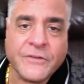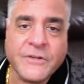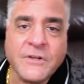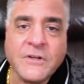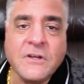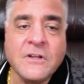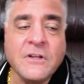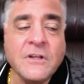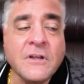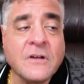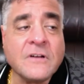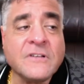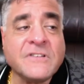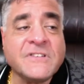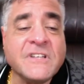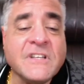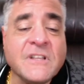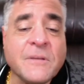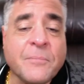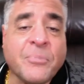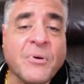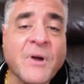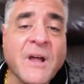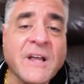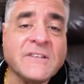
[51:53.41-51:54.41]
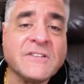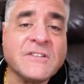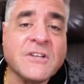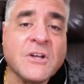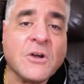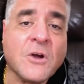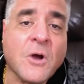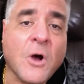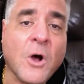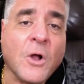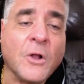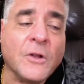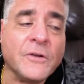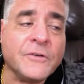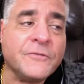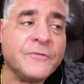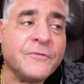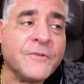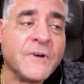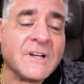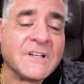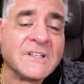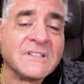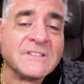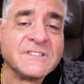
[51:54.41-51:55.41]
You're going to see the price of gold
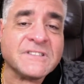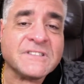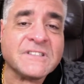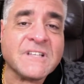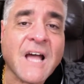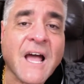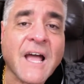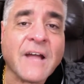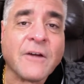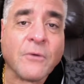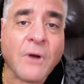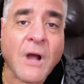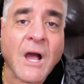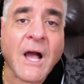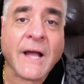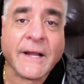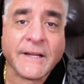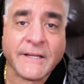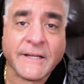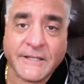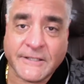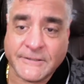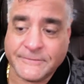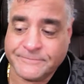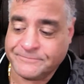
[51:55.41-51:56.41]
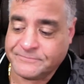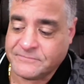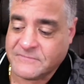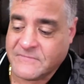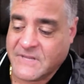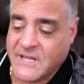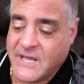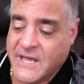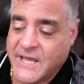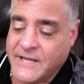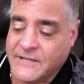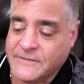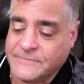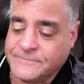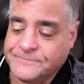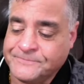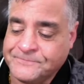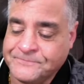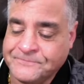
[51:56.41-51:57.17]
fucking skyrocket. Okay.